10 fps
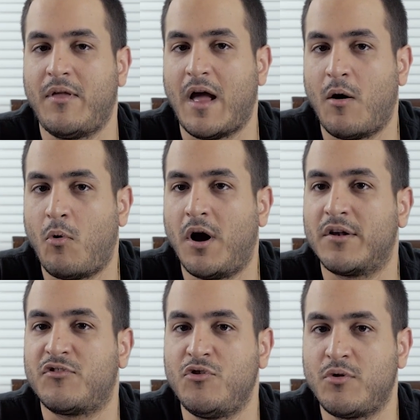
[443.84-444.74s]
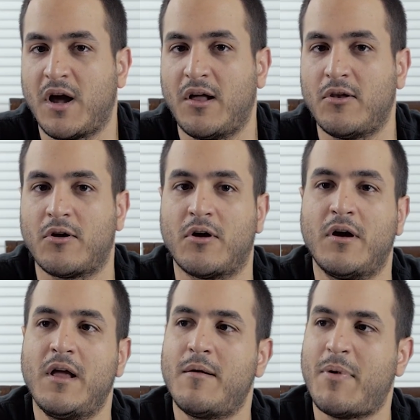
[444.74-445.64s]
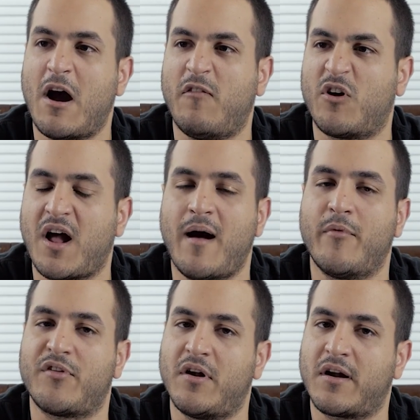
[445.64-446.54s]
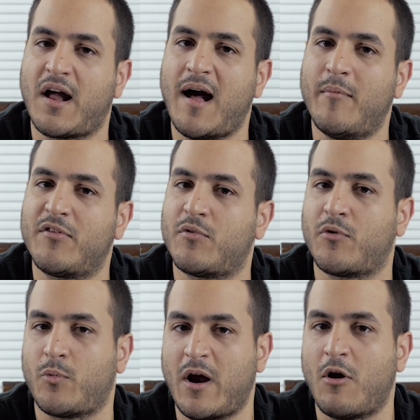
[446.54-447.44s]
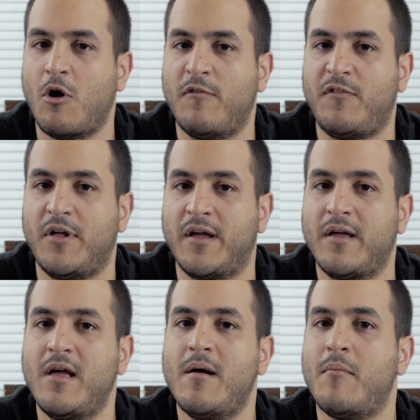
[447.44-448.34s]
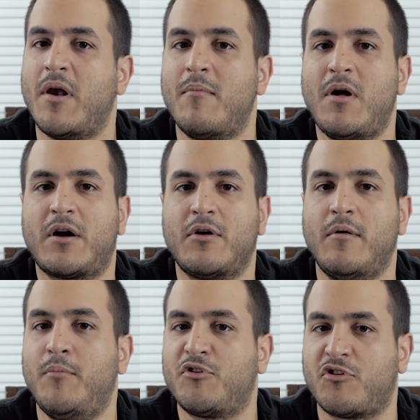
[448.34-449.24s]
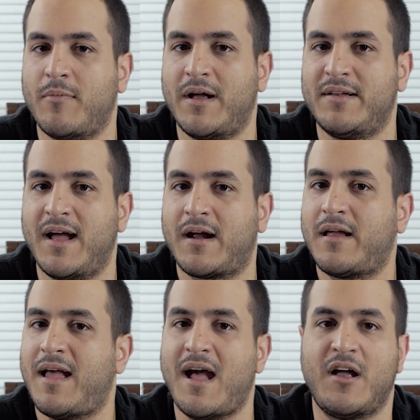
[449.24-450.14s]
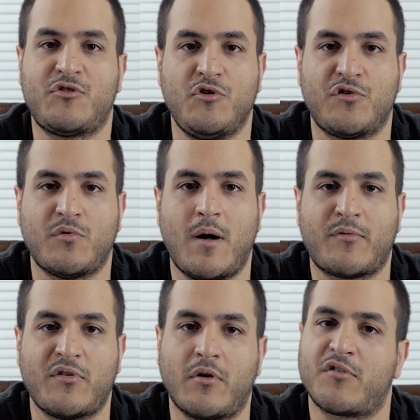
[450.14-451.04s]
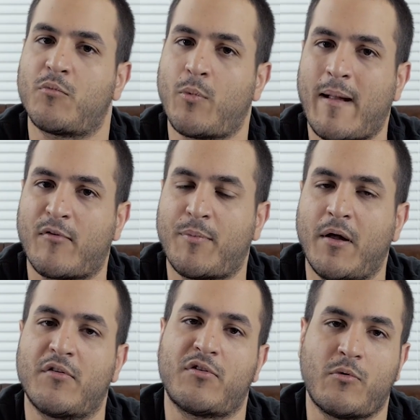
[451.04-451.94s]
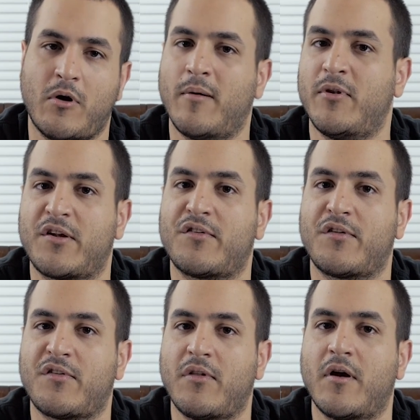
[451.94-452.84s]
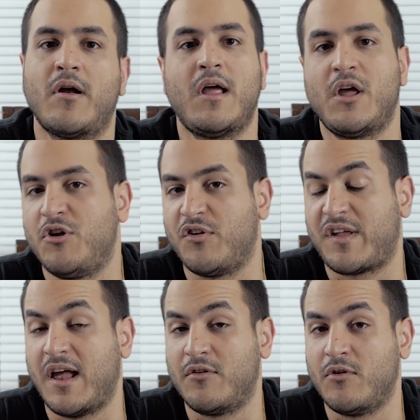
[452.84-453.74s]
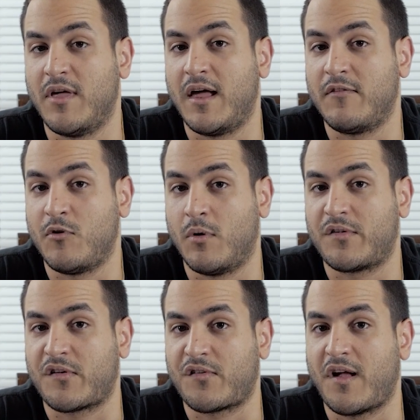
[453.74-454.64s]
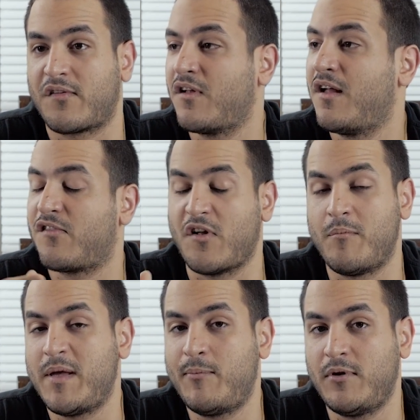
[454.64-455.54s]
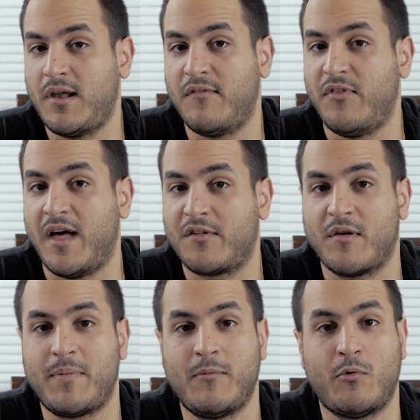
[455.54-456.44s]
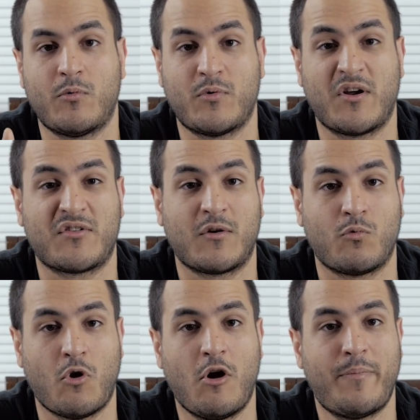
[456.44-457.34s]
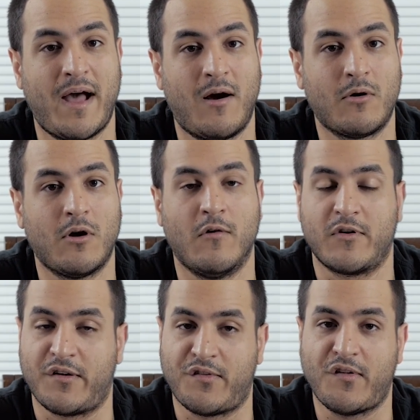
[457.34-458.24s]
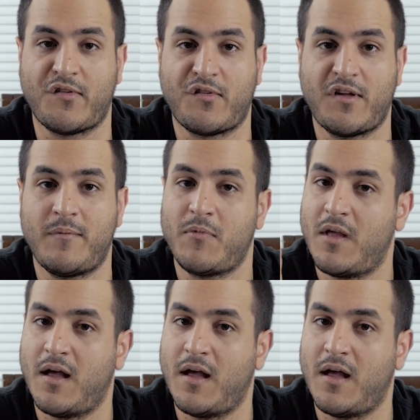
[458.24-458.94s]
I want 2-color powerful commons and uncommons with a rare, hopefully, but I'm not going to butcher my deck, add 2 swamps in there, some ramp spells, and throw an Nixilis in there. You just can't do that if you want success. Some people love that. Some people would rather take raw power over consistency.